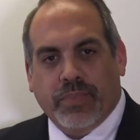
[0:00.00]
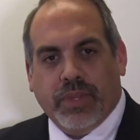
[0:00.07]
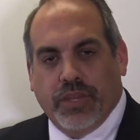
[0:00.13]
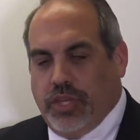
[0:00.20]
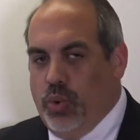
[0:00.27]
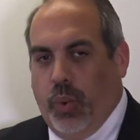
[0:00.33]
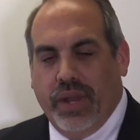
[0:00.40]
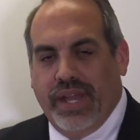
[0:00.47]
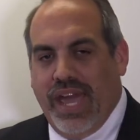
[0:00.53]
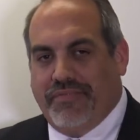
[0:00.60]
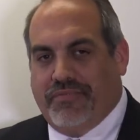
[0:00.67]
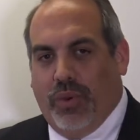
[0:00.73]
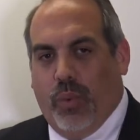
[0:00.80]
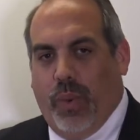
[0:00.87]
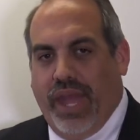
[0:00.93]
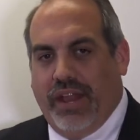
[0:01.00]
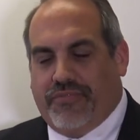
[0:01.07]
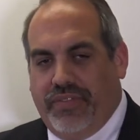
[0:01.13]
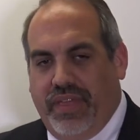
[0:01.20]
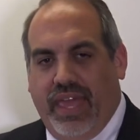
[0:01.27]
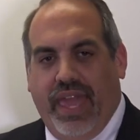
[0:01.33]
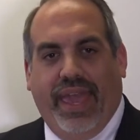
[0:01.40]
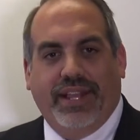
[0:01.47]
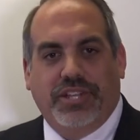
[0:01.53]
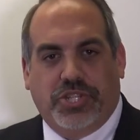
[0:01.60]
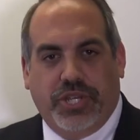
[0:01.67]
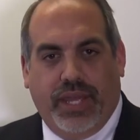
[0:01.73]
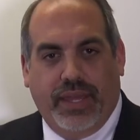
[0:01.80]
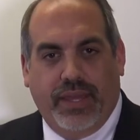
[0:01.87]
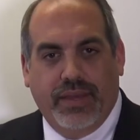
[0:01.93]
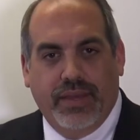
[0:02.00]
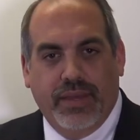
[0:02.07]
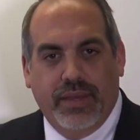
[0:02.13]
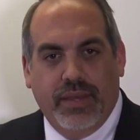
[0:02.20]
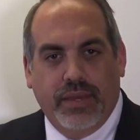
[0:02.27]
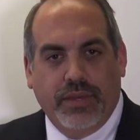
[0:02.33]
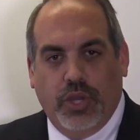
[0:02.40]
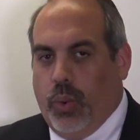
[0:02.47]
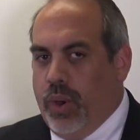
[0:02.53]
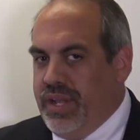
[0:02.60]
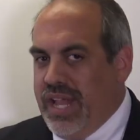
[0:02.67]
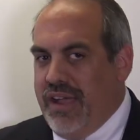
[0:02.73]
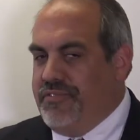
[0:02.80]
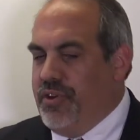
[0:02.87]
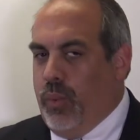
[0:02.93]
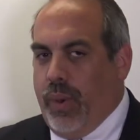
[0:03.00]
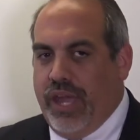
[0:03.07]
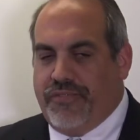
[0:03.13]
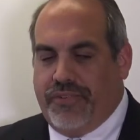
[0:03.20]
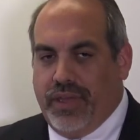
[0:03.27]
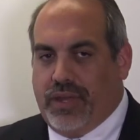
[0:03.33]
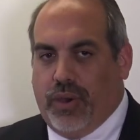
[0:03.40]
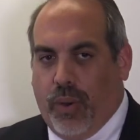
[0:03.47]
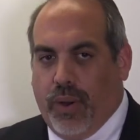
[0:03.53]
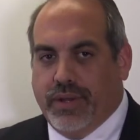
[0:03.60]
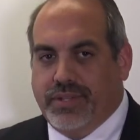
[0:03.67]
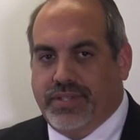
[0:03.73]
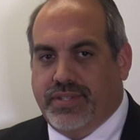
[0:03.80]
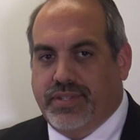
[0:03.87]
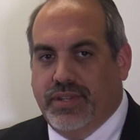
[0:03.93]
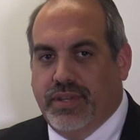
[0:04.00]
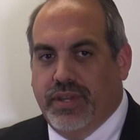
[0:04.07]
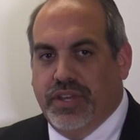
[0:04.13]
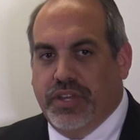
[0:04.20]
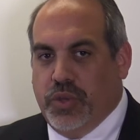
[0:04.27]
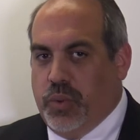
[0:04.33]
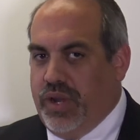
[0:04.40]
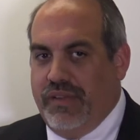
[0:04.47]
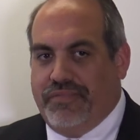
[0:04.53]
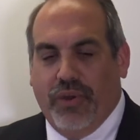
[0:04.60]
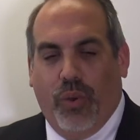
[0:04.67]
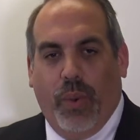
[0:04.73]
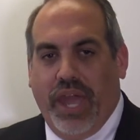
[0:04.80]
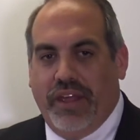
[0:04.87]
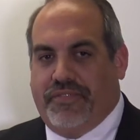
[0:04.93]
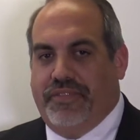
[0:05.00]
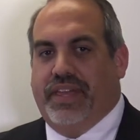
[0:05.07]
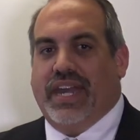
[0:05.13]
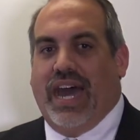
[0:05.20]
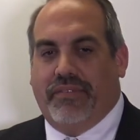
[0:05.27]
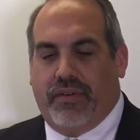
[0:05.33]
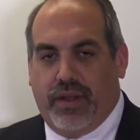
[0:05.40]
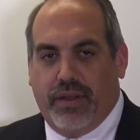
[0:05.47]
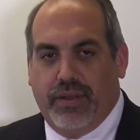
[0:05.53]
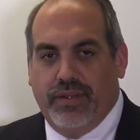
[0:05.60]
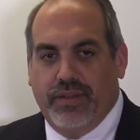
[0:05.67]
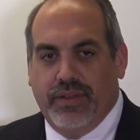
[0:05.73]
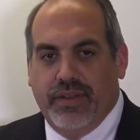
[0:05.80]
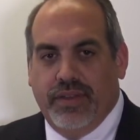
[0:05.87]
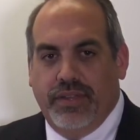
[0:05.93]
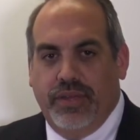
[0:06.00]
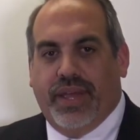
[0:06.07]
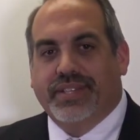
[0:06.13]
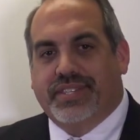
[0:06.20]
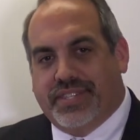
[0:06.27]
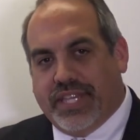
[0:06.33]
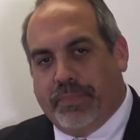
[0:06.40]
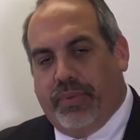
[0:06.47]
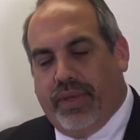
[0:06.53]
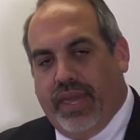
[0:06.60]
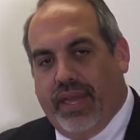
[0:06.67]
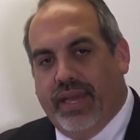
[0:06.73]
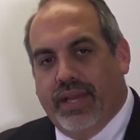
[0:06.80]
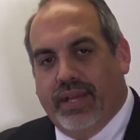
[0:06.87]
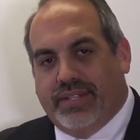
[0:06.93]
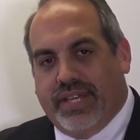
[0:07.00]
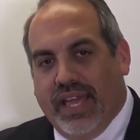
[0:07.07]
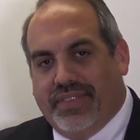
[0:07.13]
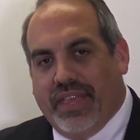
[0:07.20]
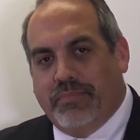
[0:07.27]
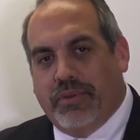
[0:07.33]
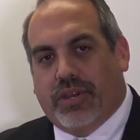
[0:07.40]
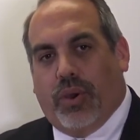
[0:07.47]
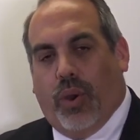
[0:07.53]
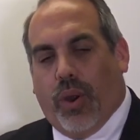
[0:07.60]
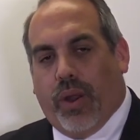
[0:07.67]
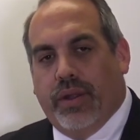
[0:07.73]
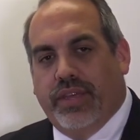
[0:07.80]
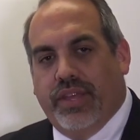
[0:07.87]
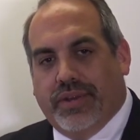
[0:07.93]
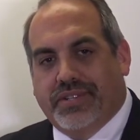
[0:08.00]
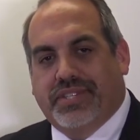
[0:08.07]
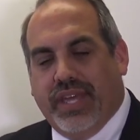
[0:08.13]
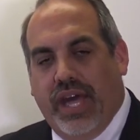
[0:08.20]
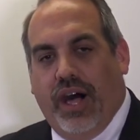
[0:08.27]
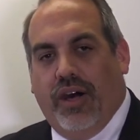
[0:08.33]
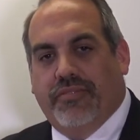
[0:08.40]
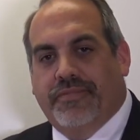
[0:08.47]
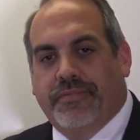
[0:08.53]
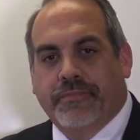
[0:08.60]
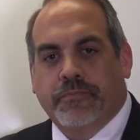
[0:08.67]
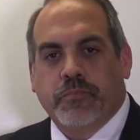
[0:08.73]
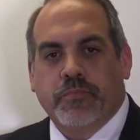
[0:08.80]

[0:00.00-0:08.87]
You wouldn't have to wait for the AG. You wouldn't have to wait for the courts. You wouldn't have to wait for the governor. You could simply take them to court yourself.